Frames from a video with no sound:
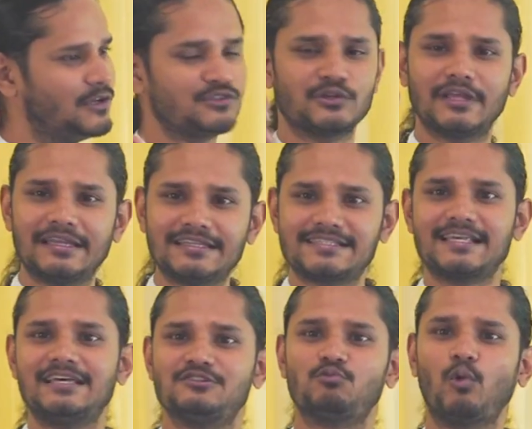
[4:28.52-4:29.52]
So then it
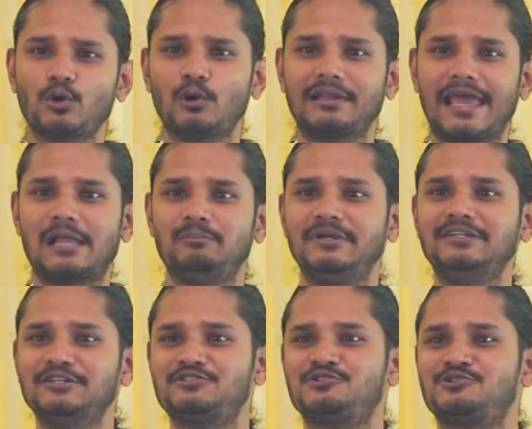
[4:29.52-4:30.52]
says, what all can be
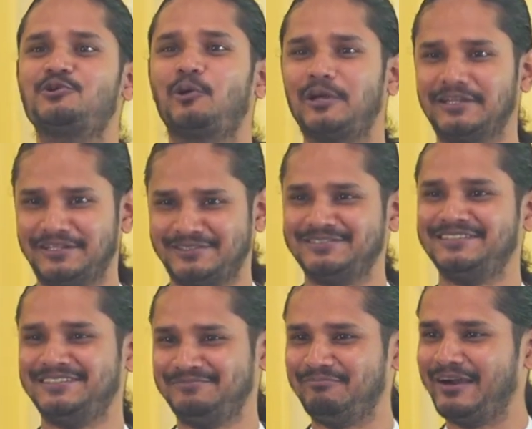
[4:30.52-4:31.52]
destroyed
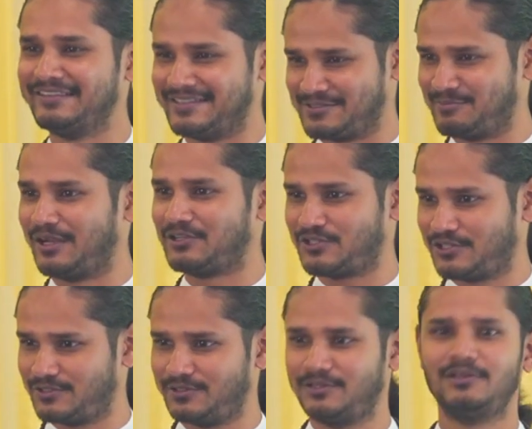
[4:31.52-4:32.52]
by this
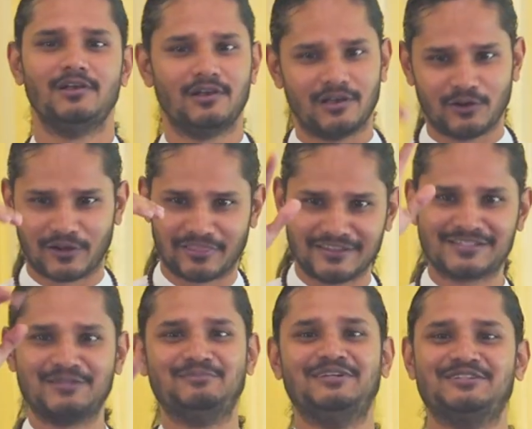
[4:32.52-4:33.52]
much? Okay, this
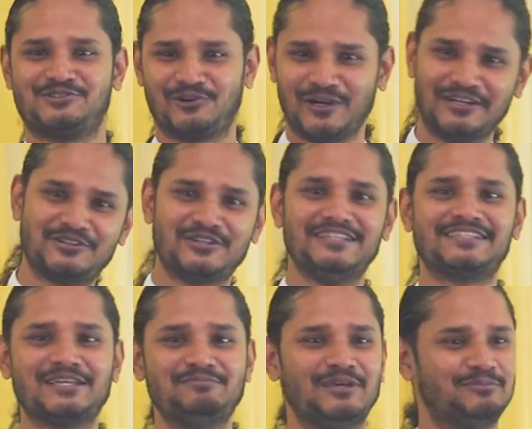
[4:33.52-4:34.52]
can be destroyed, trees
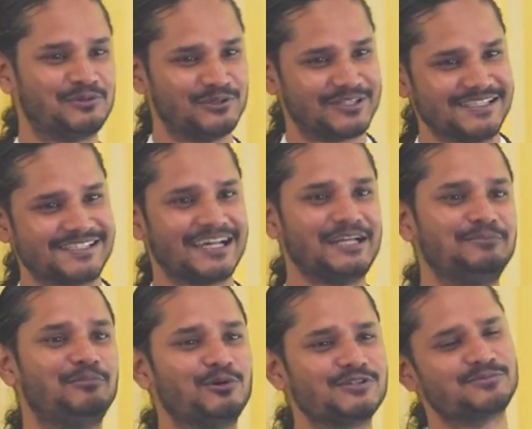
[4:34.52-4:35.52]
can be uprooted,
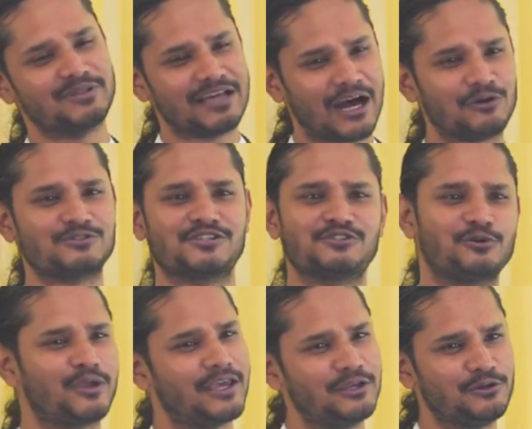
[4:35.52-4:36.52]
signposts, but the house is
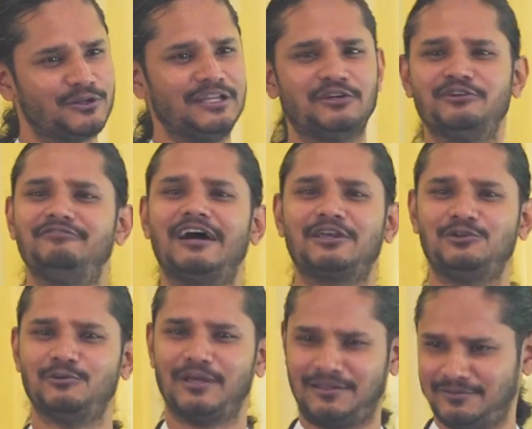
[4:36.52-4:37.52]
okay, you don't need to
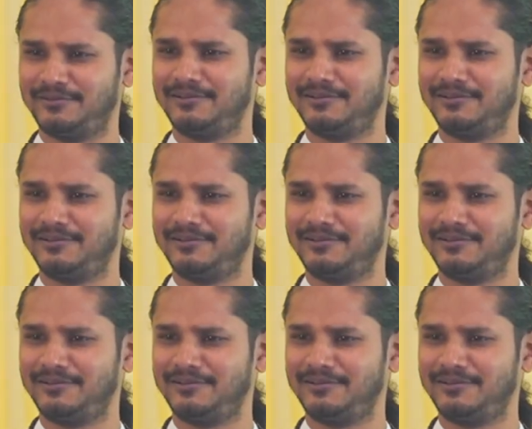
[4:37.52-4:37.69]
evacuate.